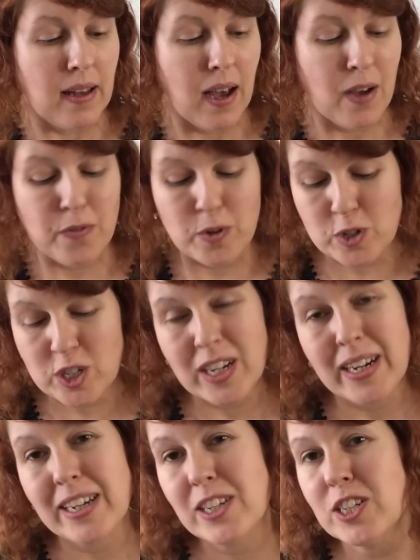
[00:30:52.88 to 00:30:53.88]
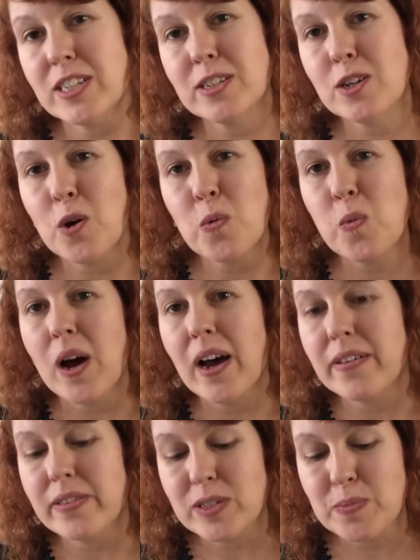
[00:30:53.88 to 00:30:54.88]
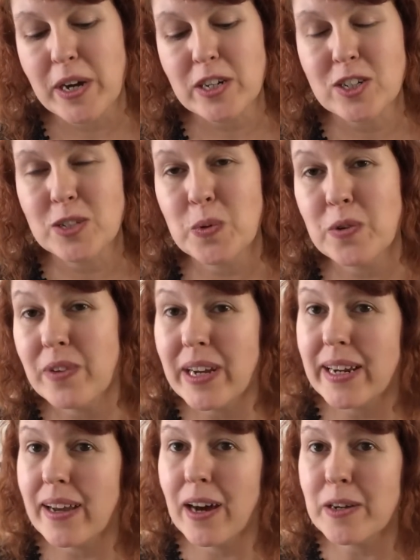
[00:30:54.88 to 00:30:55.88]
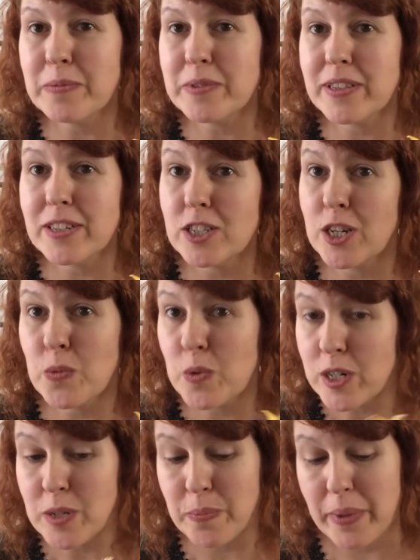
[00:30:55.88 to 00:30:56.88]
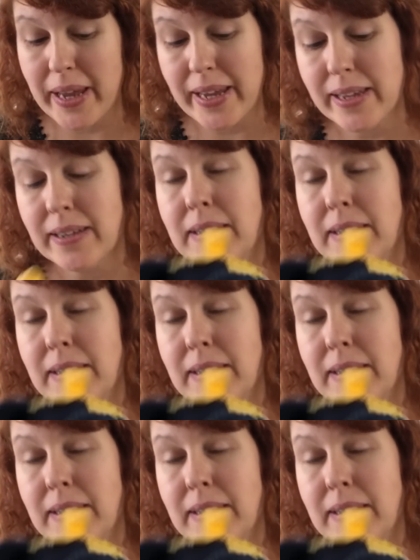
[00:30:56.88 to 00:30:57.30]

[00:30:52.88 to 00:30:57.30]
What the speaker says: Unfortunately, she's not worth as much as we really hoped that she would be.